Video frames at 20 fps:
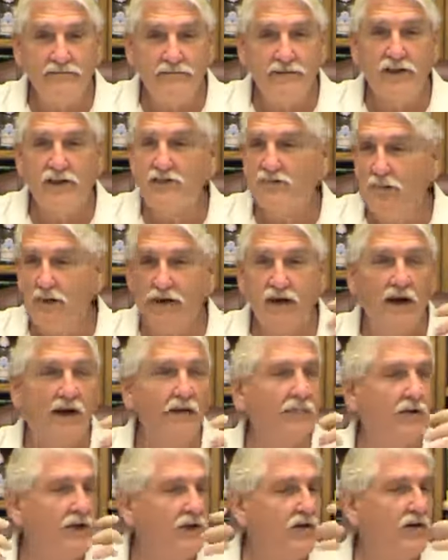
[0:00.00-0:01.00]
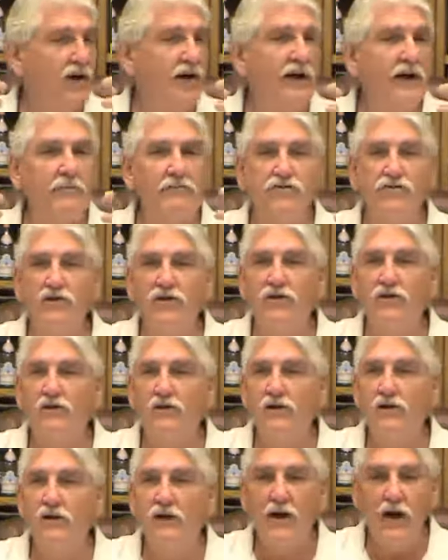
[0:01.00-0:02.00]
Just become a great
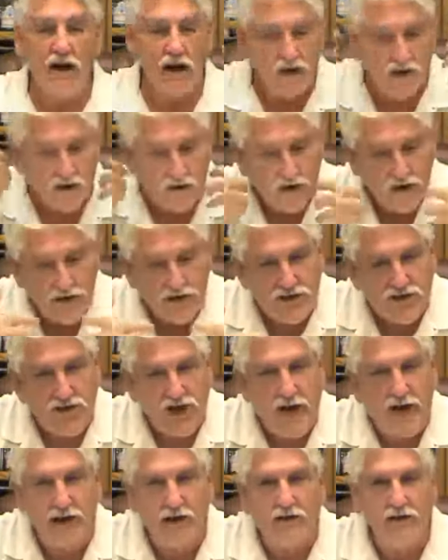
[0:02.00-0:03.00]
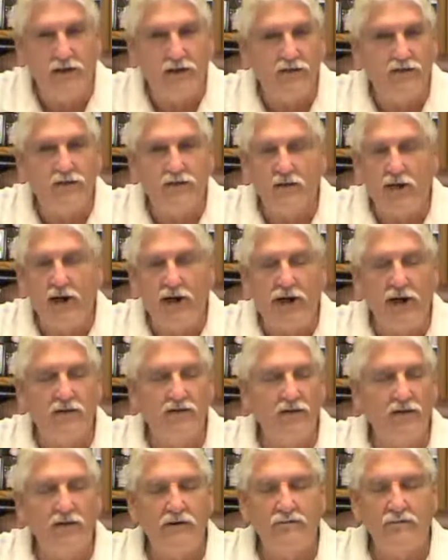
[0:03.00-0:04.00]
observer, a great channel of
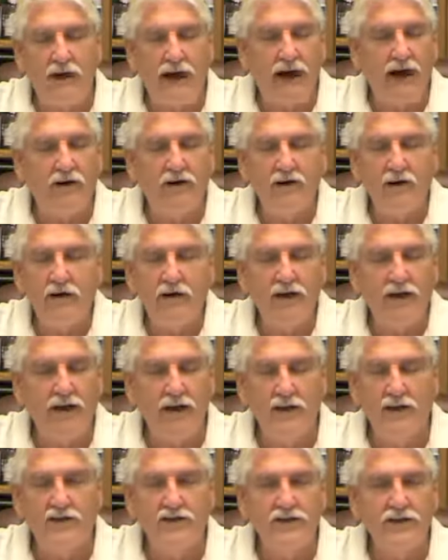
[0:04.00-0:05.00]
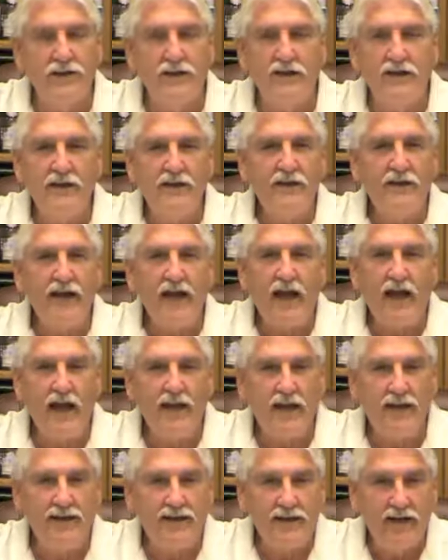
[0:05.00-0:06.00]
love and power and energy,
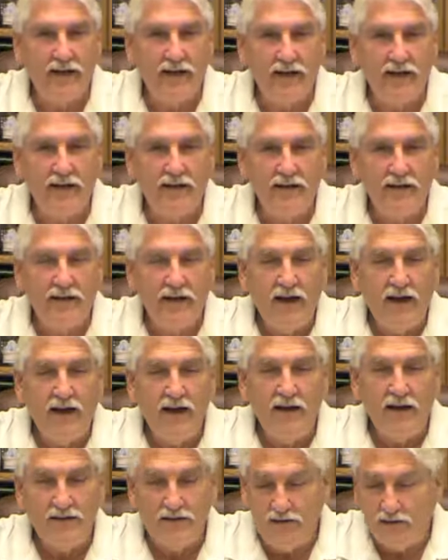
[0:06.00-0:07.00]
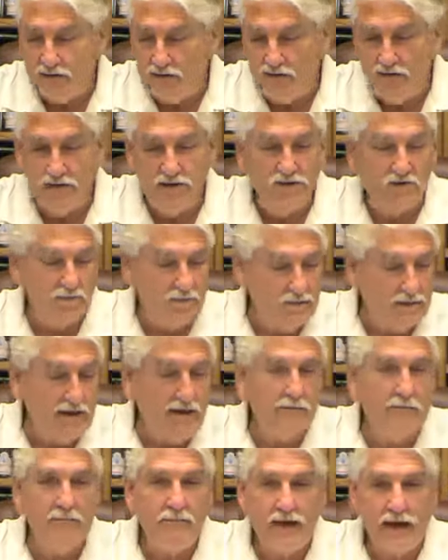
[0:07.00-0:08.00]
and uh, and you will be
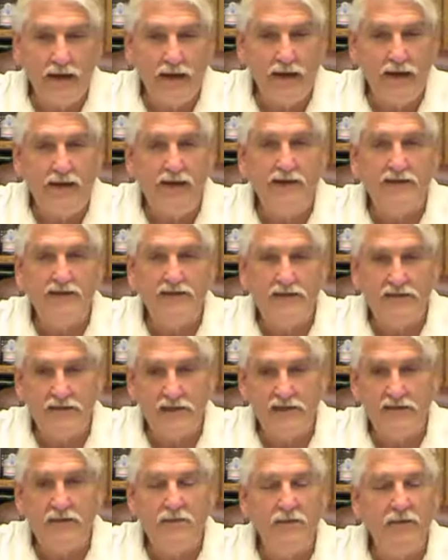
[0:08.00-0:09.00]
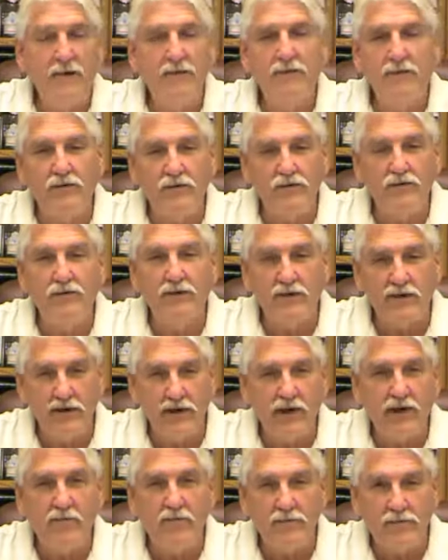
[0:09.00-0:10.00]
amazed at the people you can
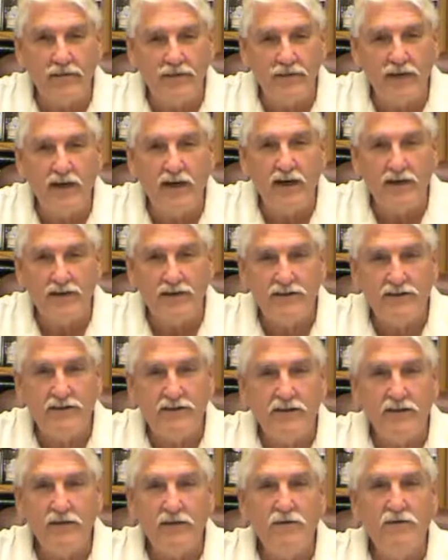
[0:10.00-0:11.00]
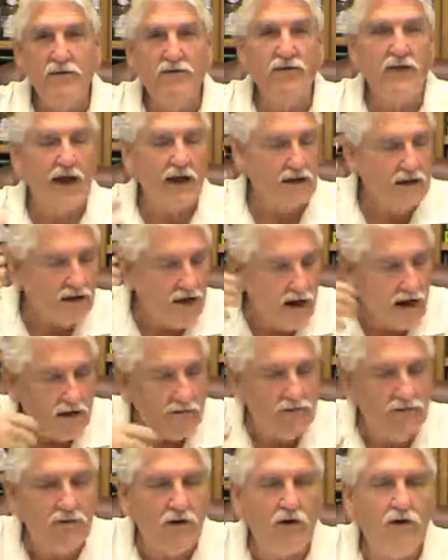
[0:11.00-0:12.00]
help and touch with that
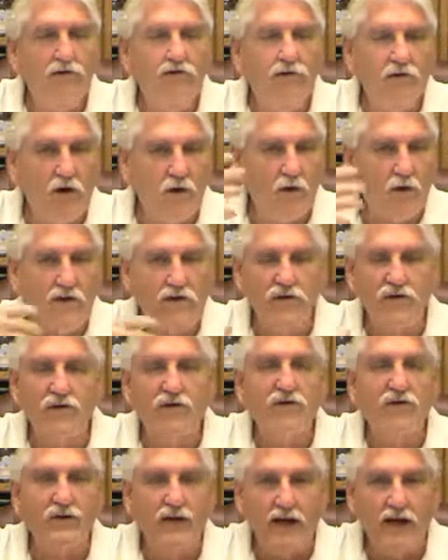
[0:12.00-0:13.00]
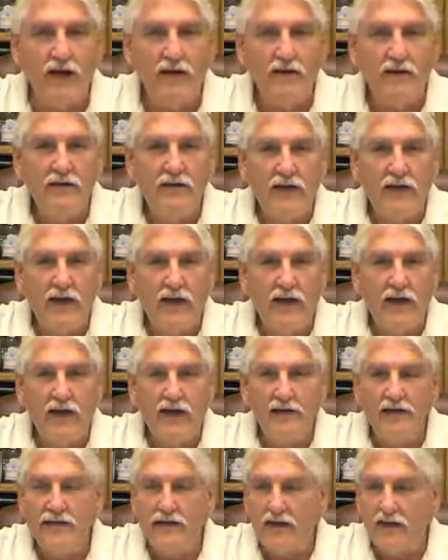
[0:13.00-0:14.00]
God flow flowing through you,
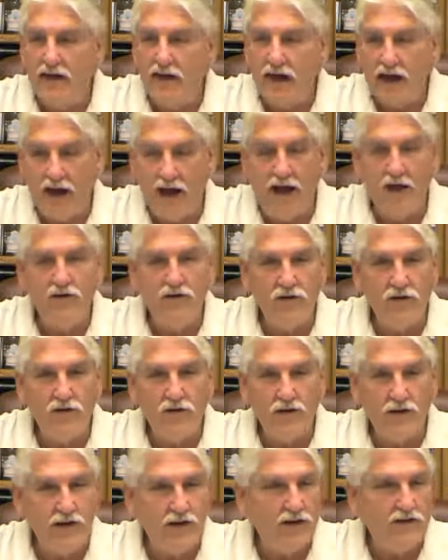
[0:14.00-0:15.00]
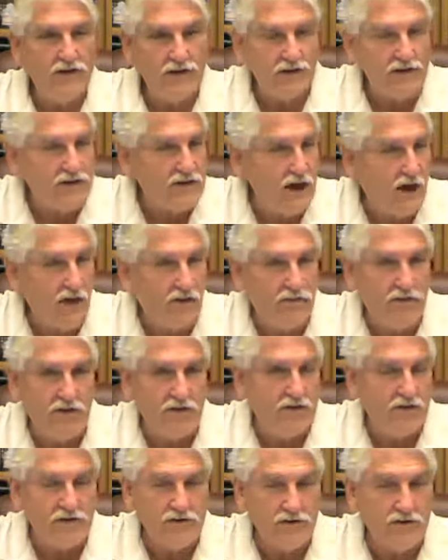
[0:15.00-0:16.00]
and uh, how you can get yourself
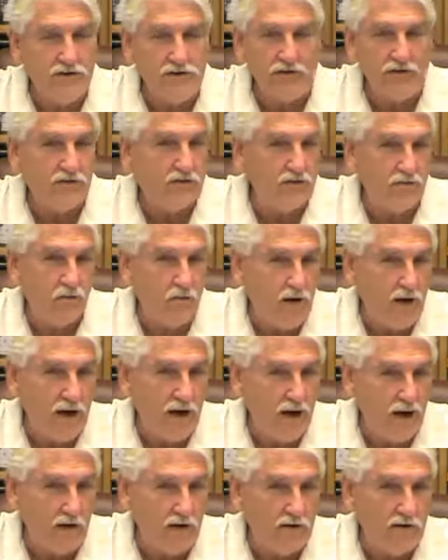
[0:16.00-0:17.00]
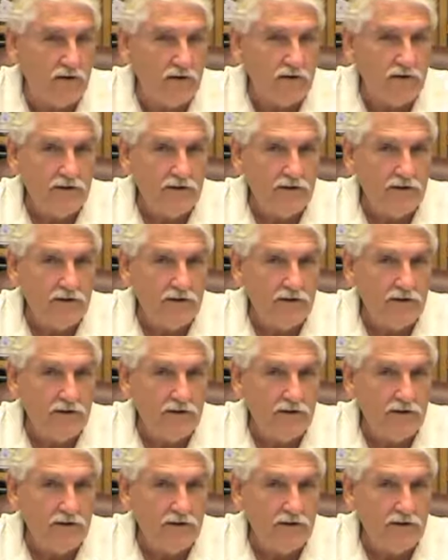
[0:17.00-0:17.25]
and your children well.